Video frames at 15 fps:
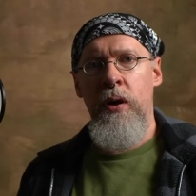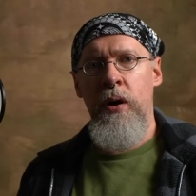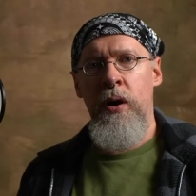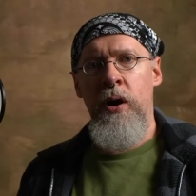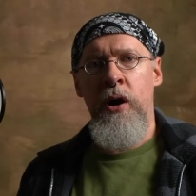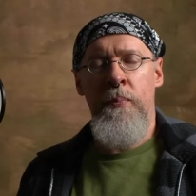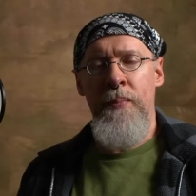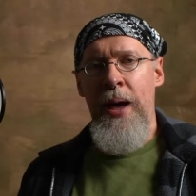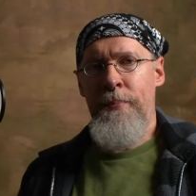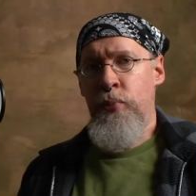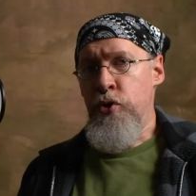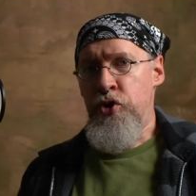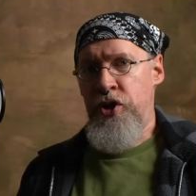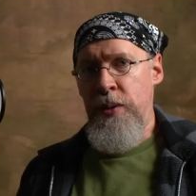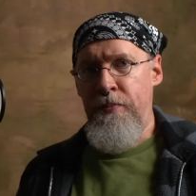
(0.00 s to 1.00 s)
A uh,
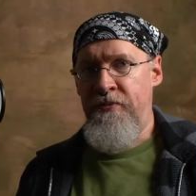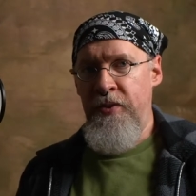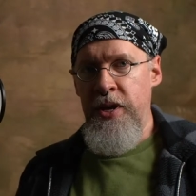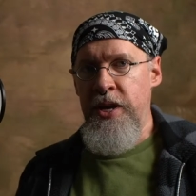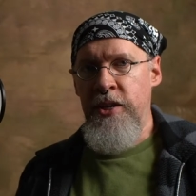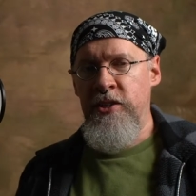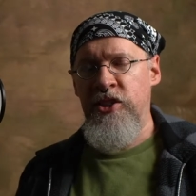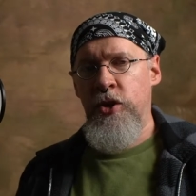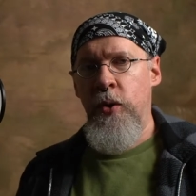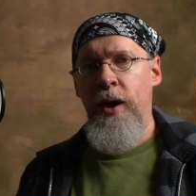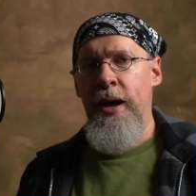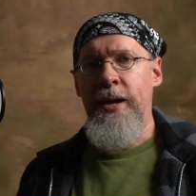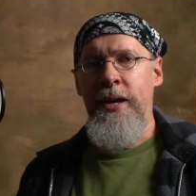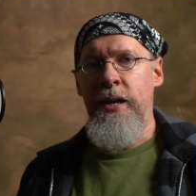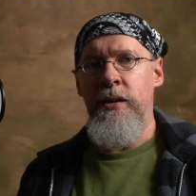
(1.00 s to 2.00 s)
membership fee so
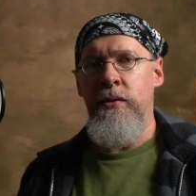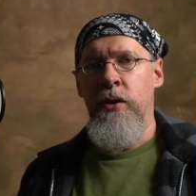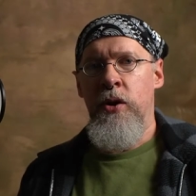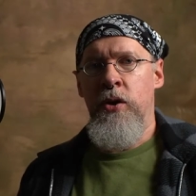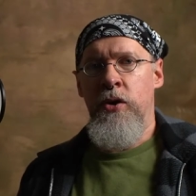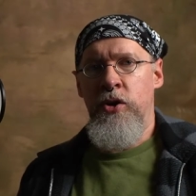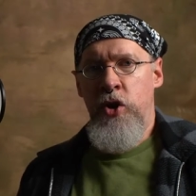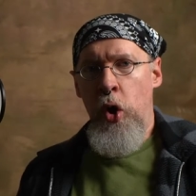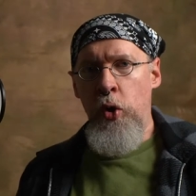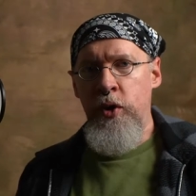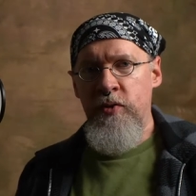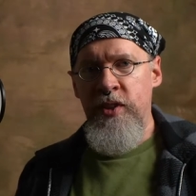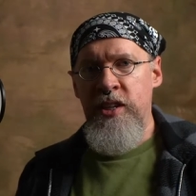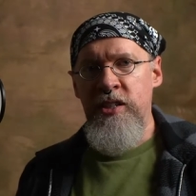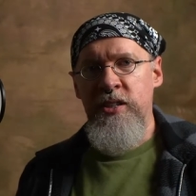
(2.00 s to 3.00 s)
I can go to
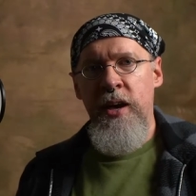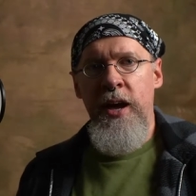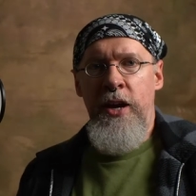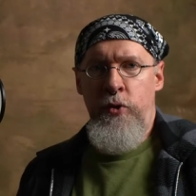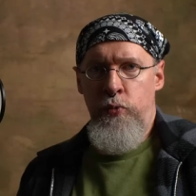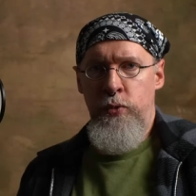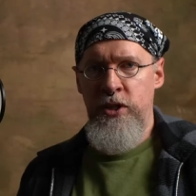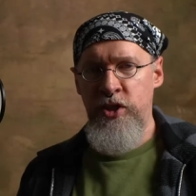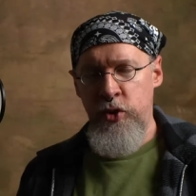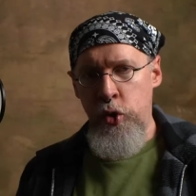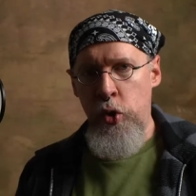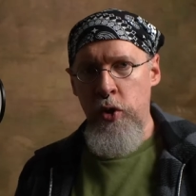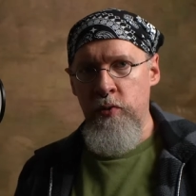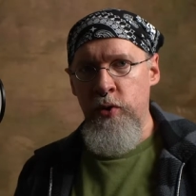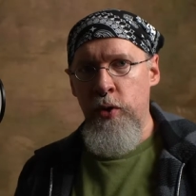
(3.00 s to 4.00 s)
the site,
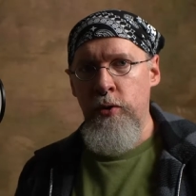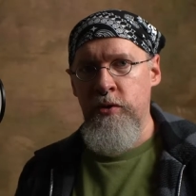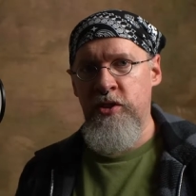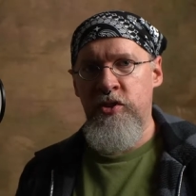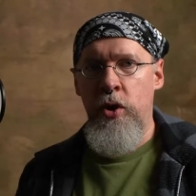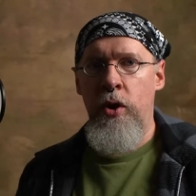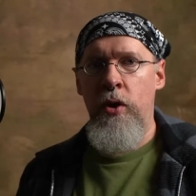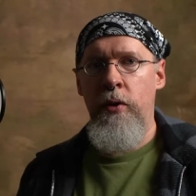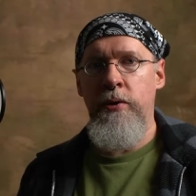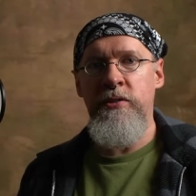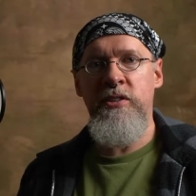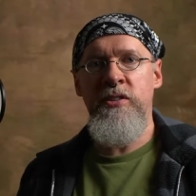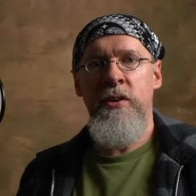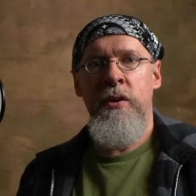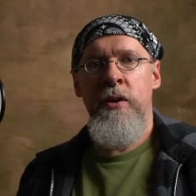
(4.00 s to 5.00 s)
restore those
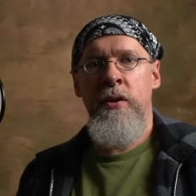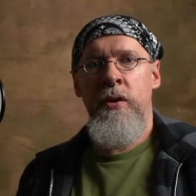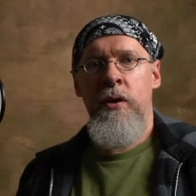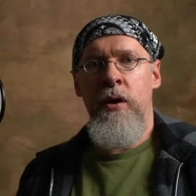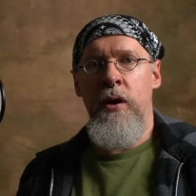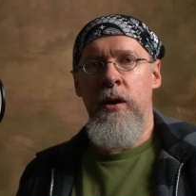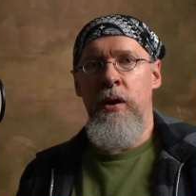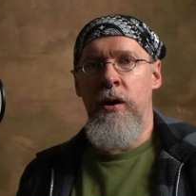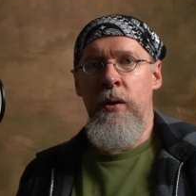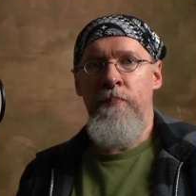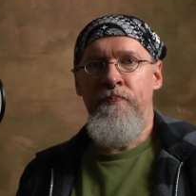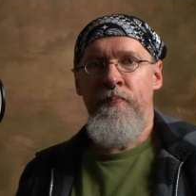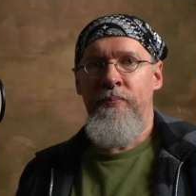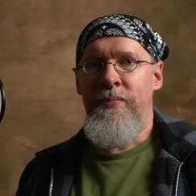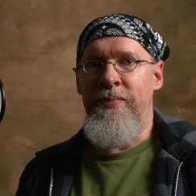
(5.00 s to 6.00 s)
songs, uh,
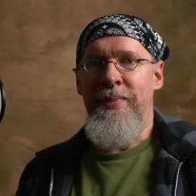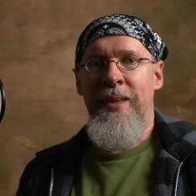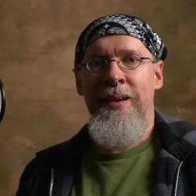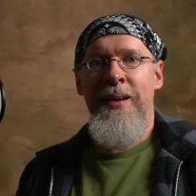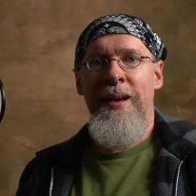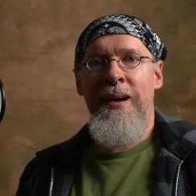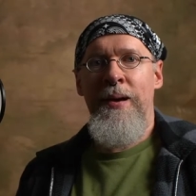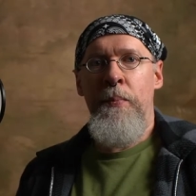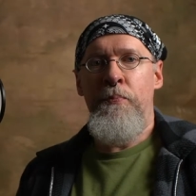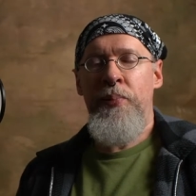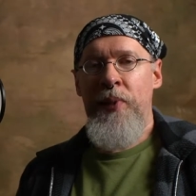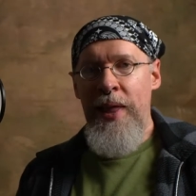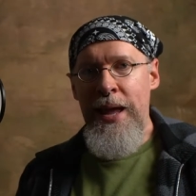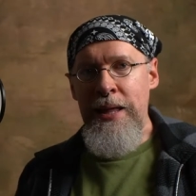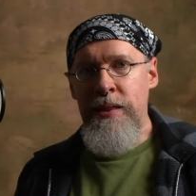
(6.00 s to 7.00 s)

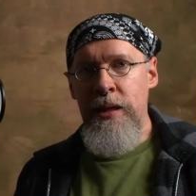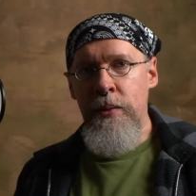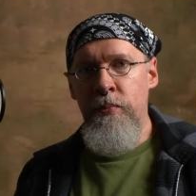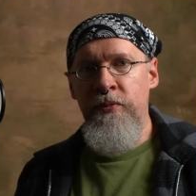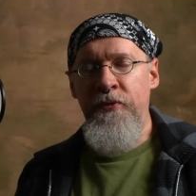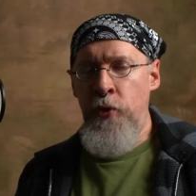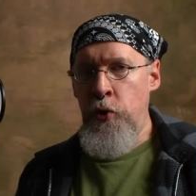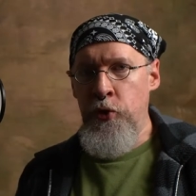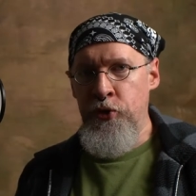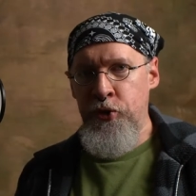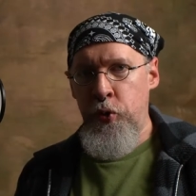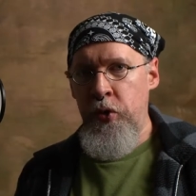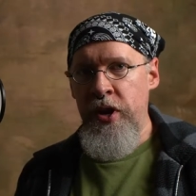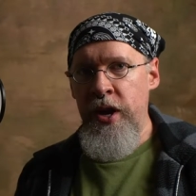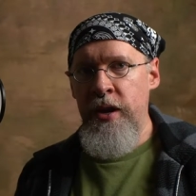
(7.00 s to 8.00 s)
play them full
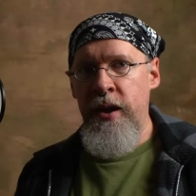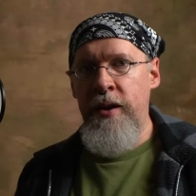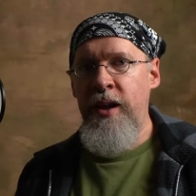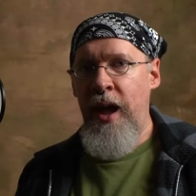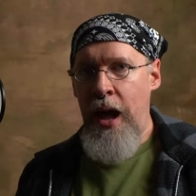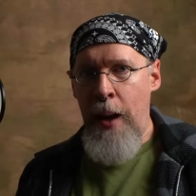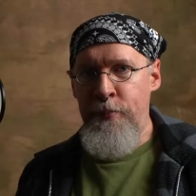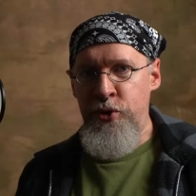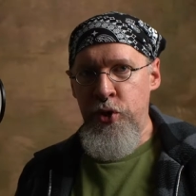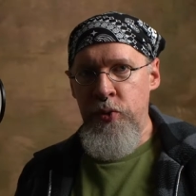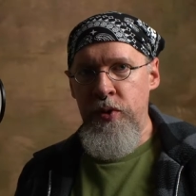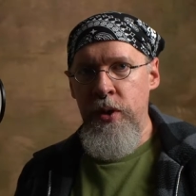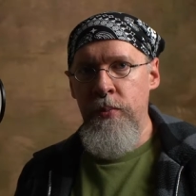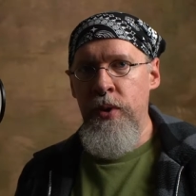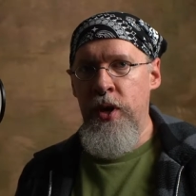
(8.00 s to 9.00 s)
screen and capture
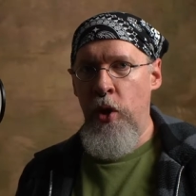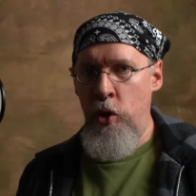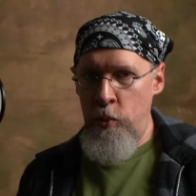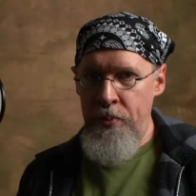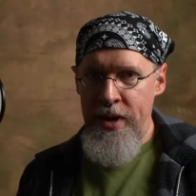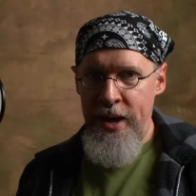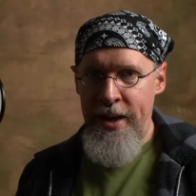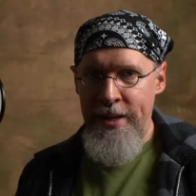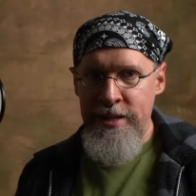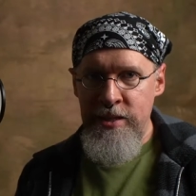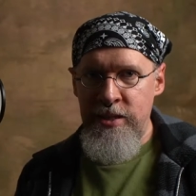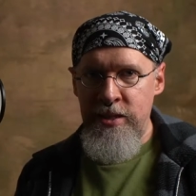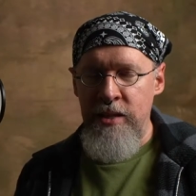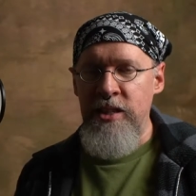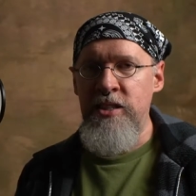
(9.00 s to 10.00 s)
them in
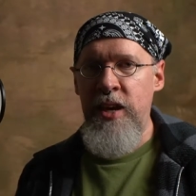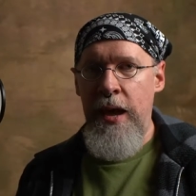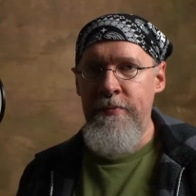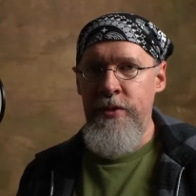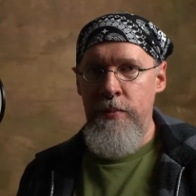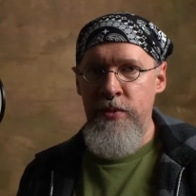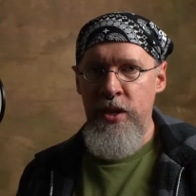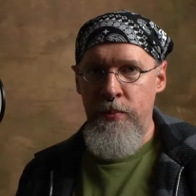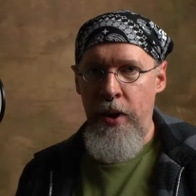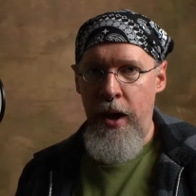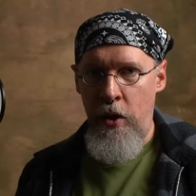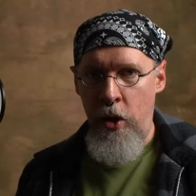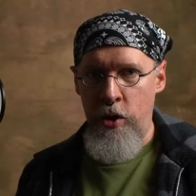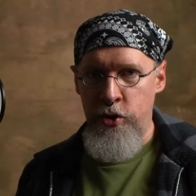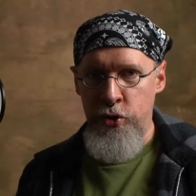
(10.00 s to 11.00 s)
OBS and save them to my
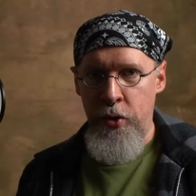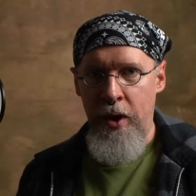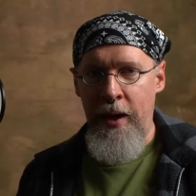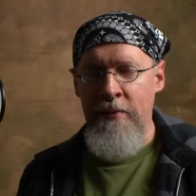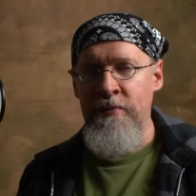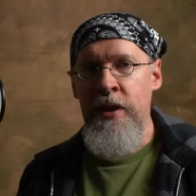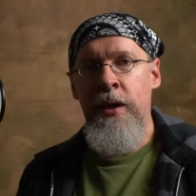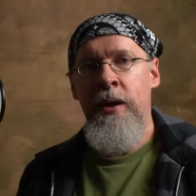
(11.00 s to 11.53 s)
hard drive,